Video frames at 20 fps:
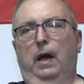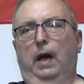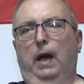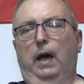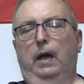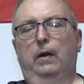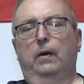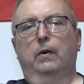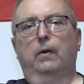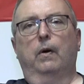
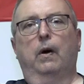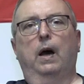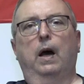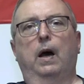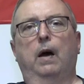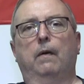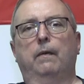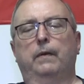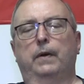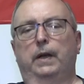I don't know
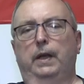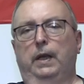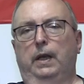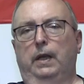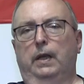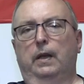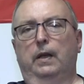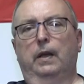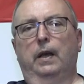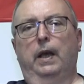how
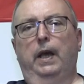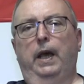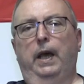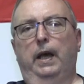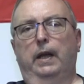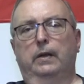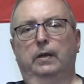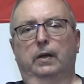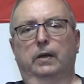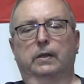many
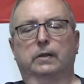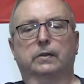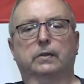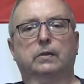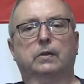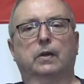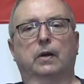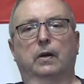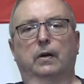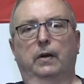
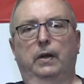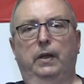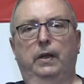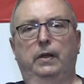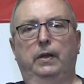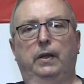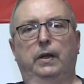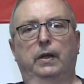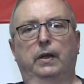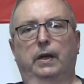handguns are
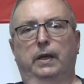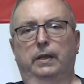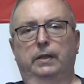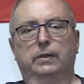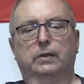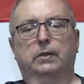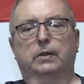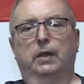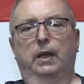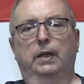in the
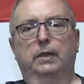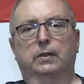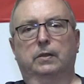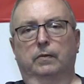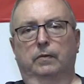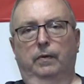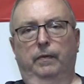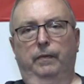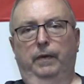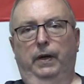United States
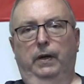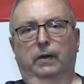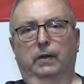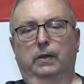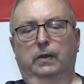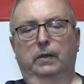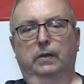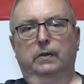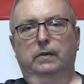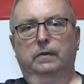of America.
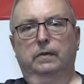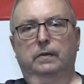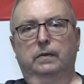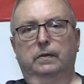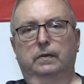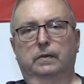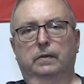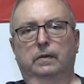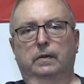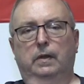
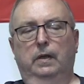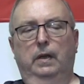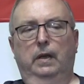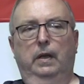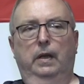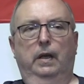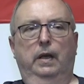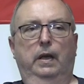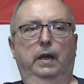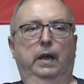
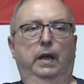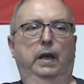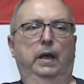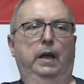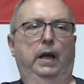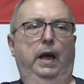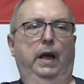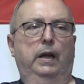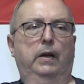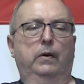
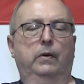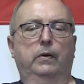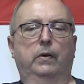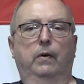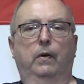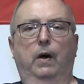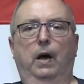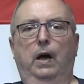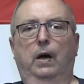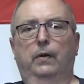And I don't
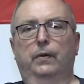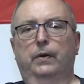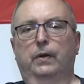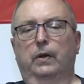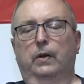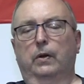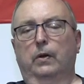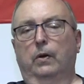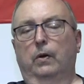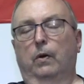know how they're
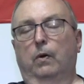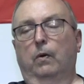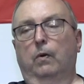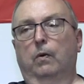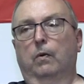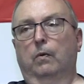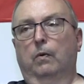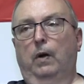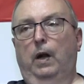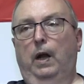going to go
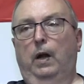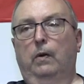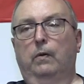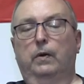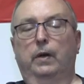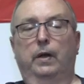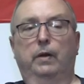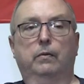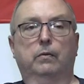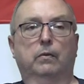
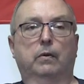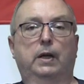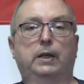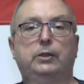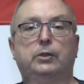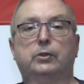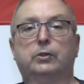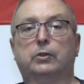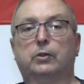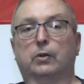around and
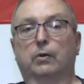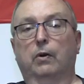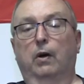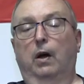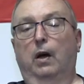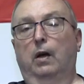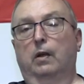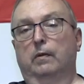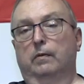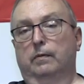register
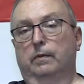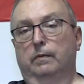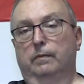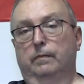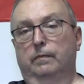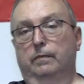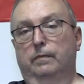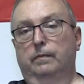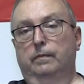all of them,